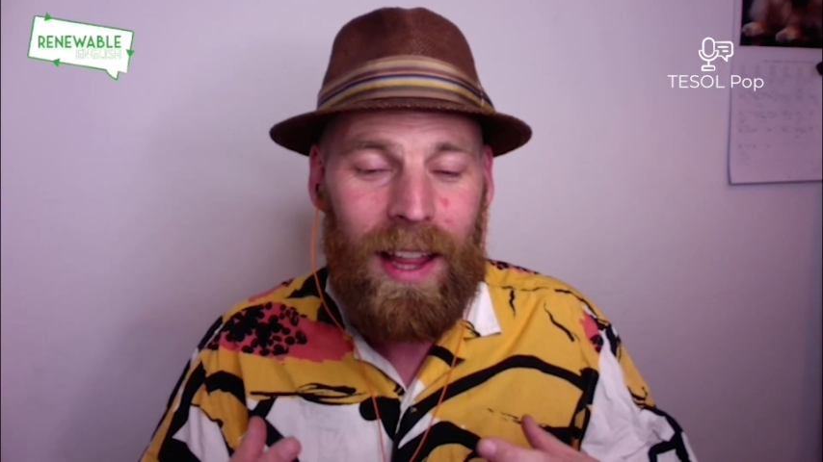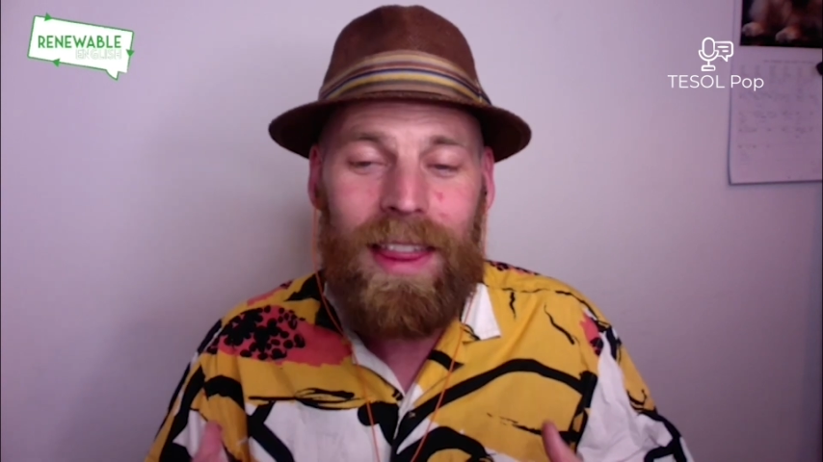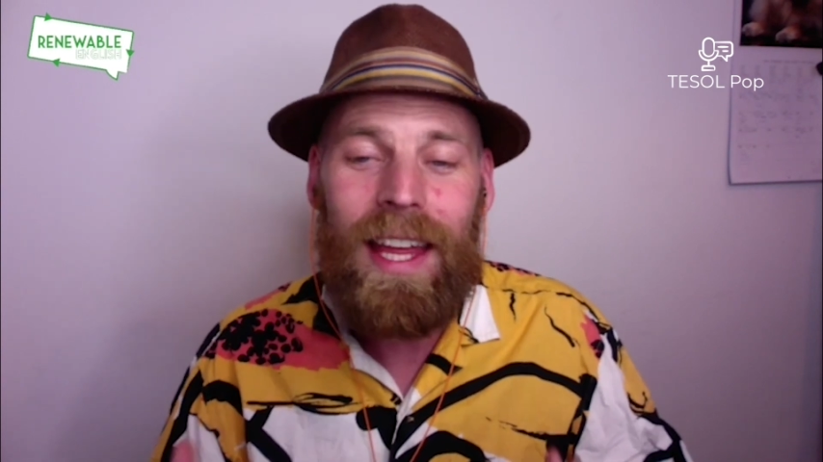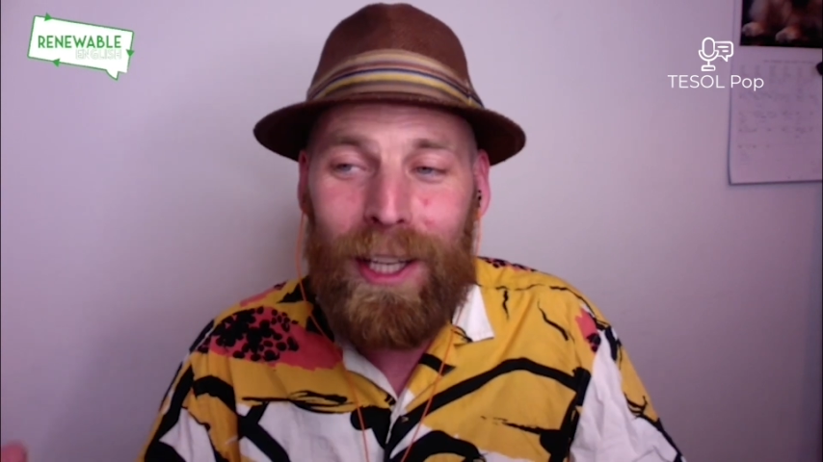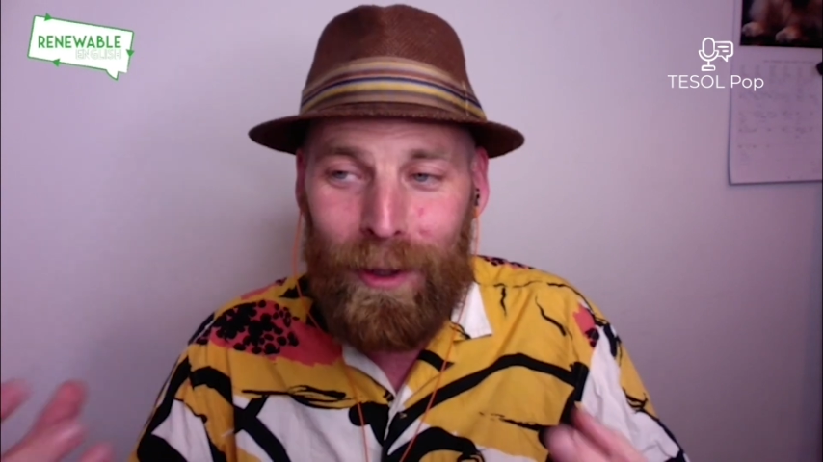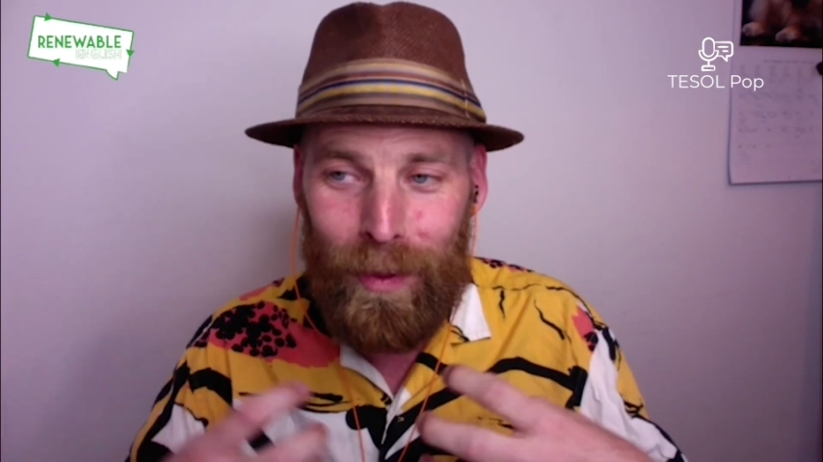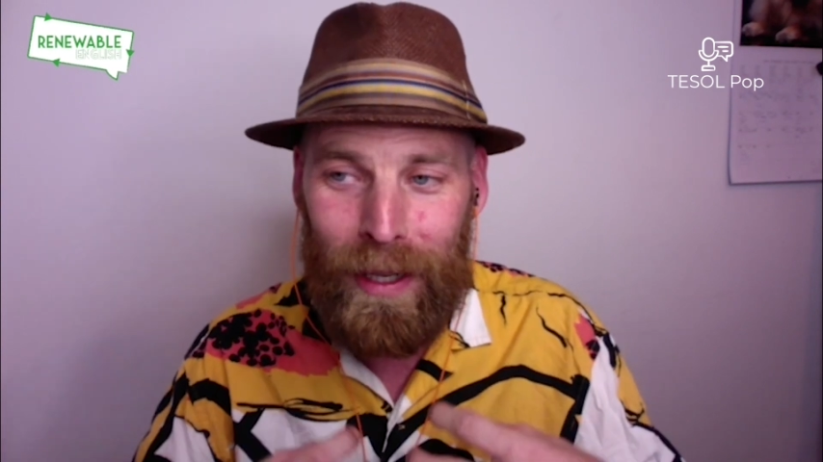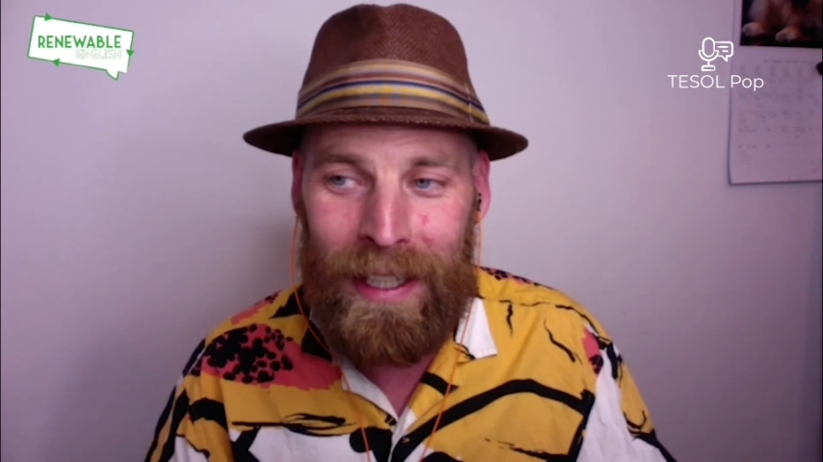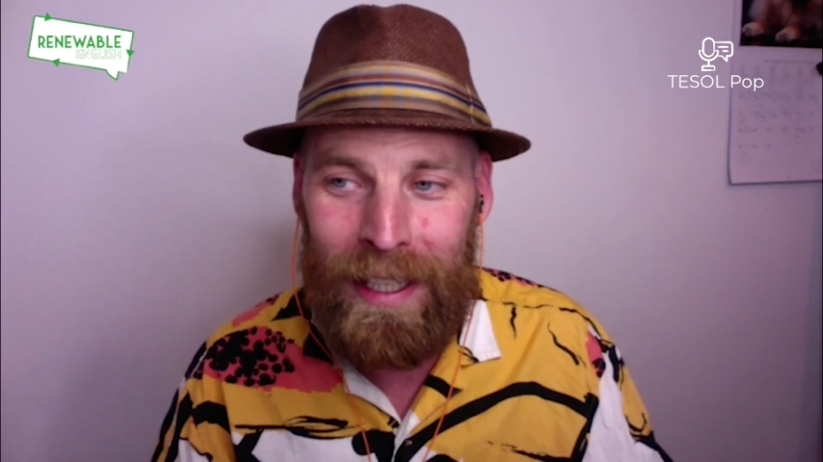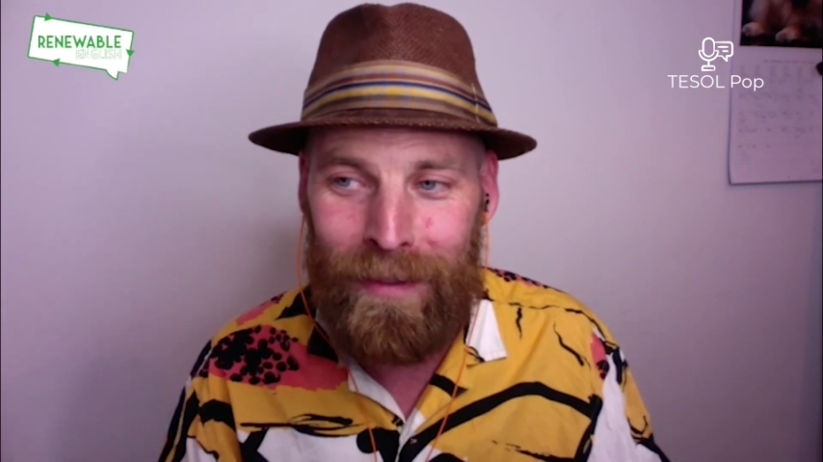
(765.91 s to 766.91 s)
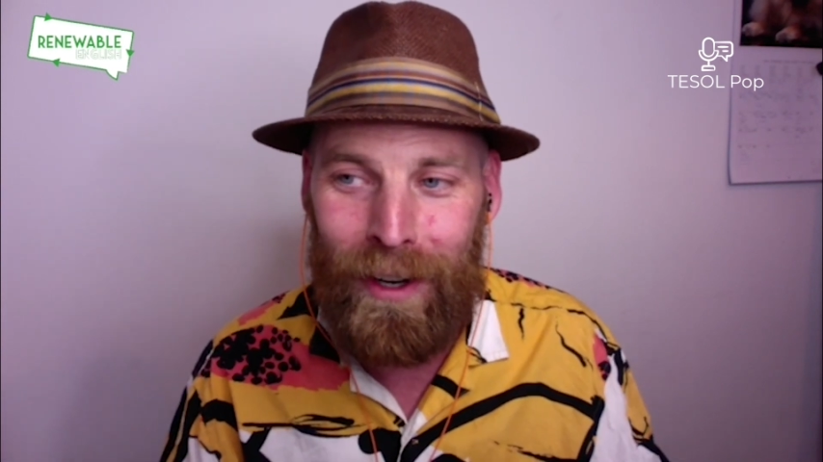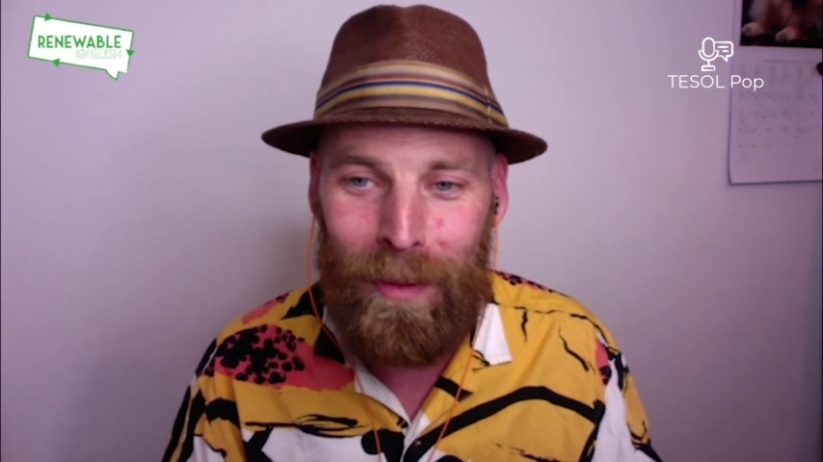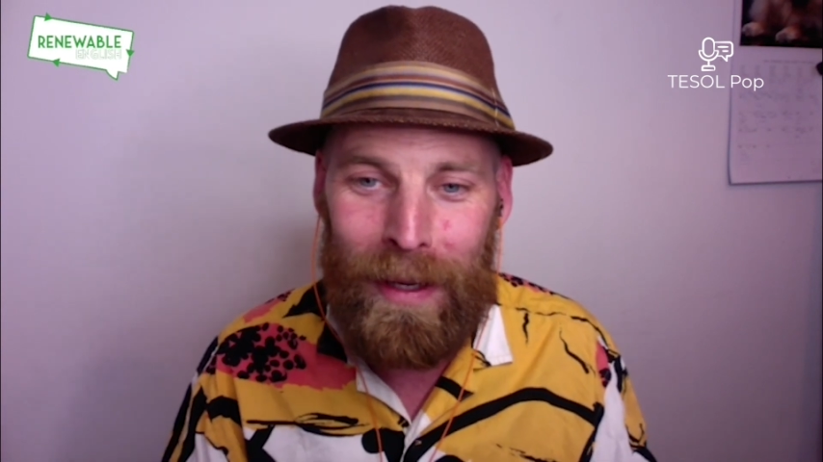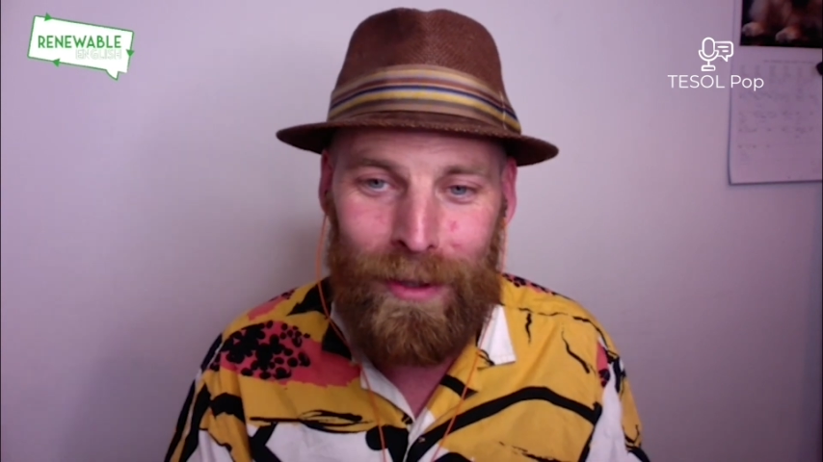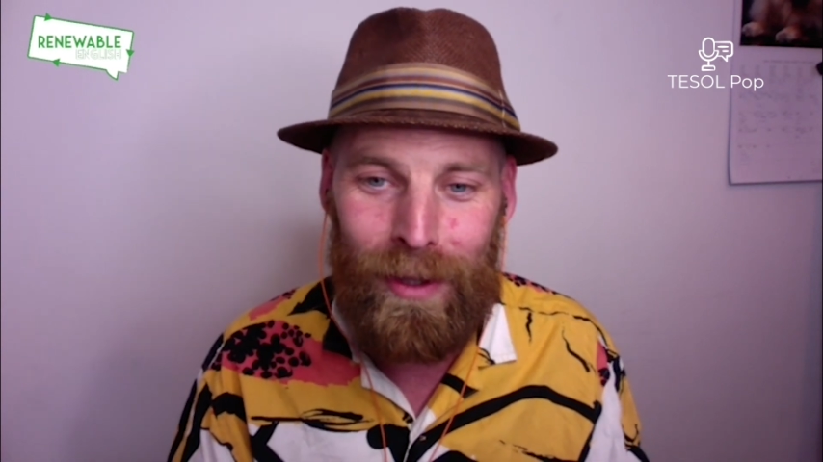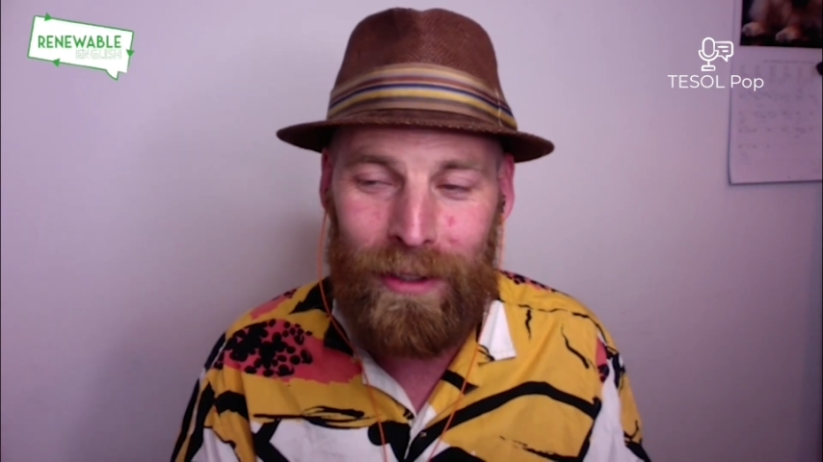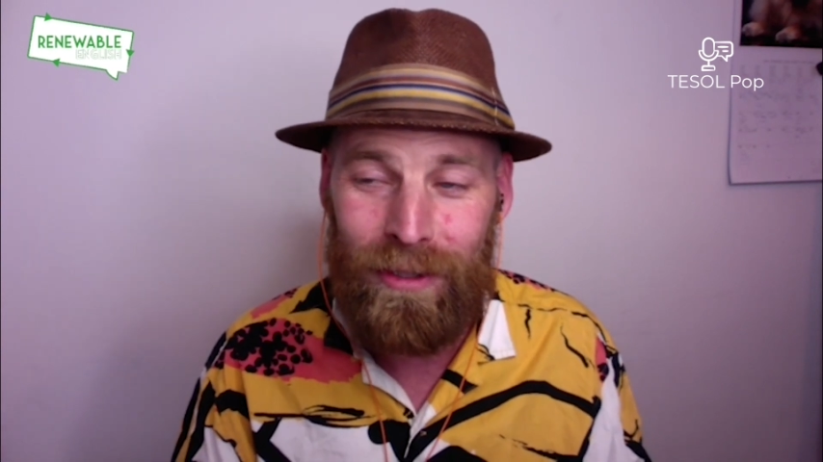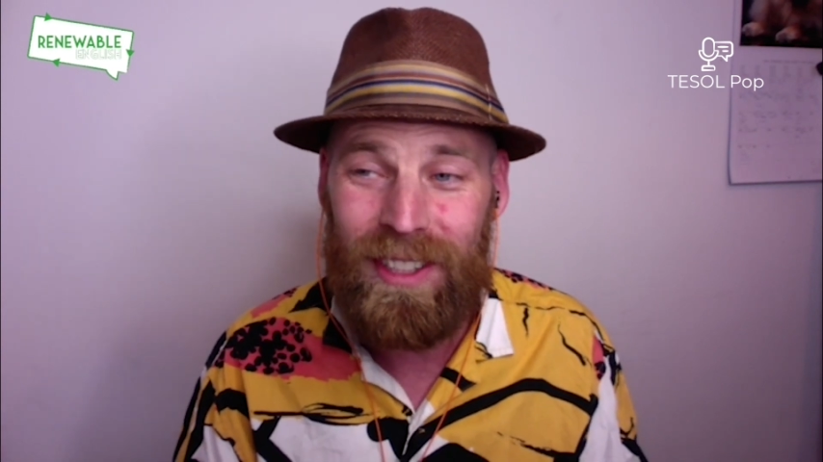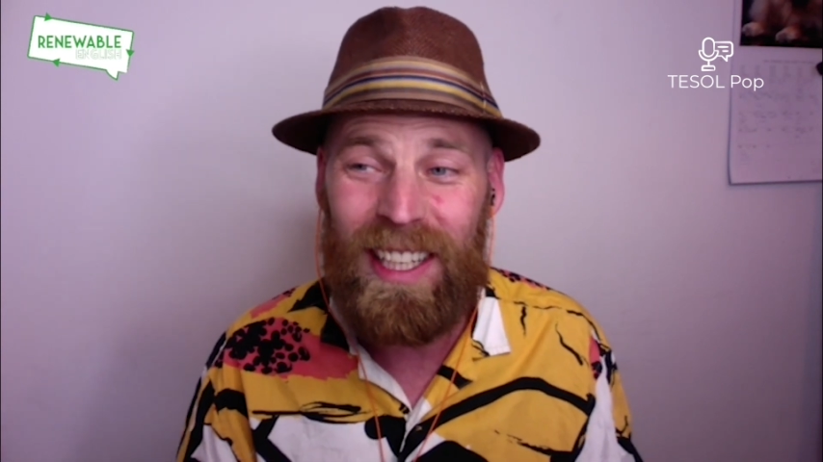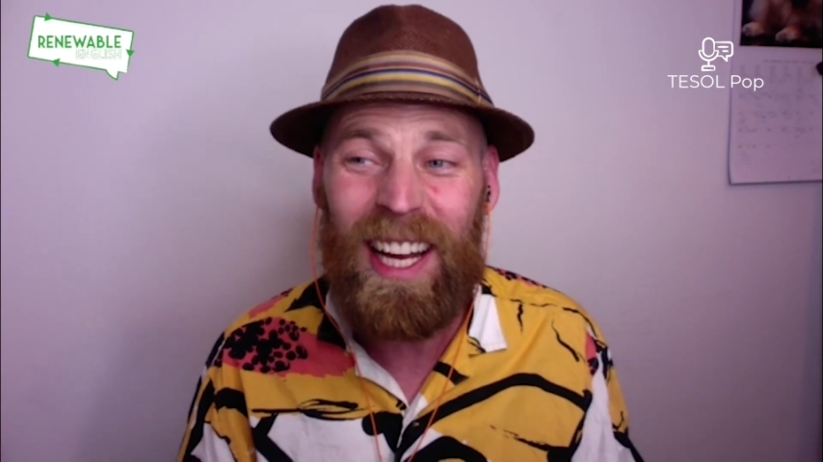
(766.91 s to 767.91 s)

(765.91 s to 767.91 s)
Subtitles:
they can bring the environmental literacy,